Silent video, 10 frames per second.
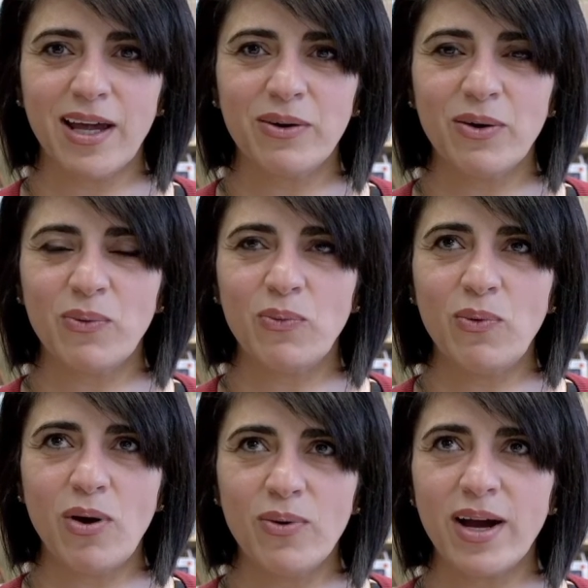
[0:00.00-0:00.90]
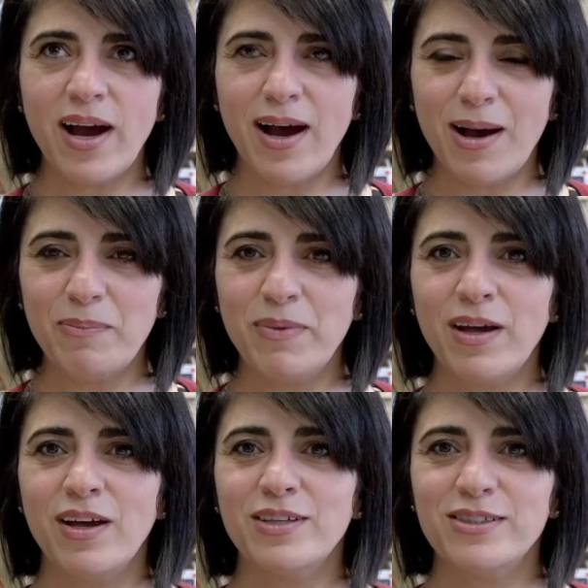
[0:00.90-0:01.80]
and woke up
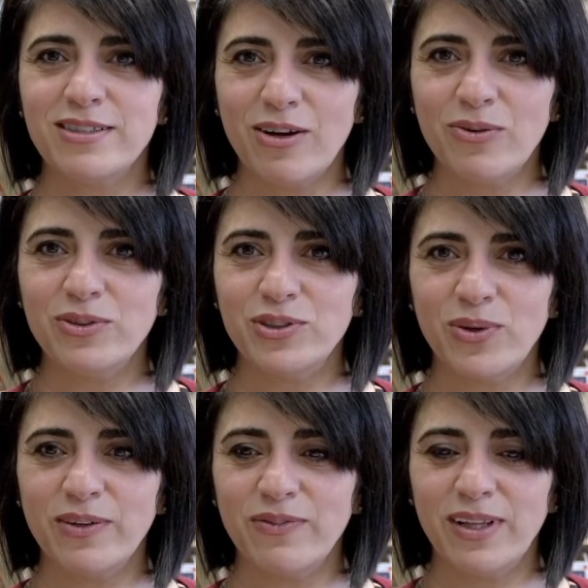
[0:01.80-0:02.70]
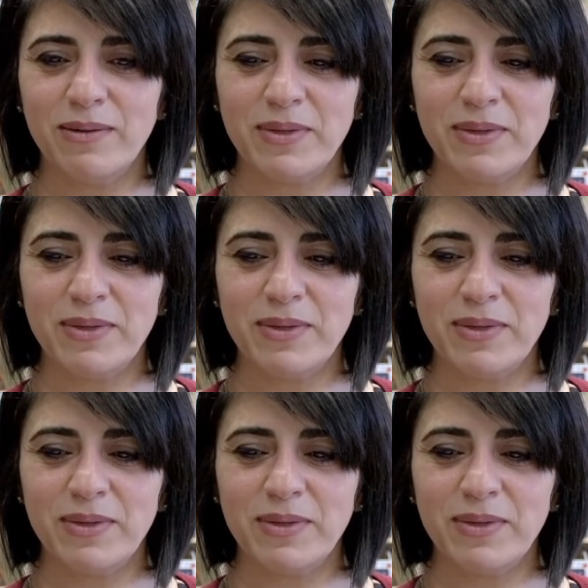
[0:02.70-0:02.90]
so joyful.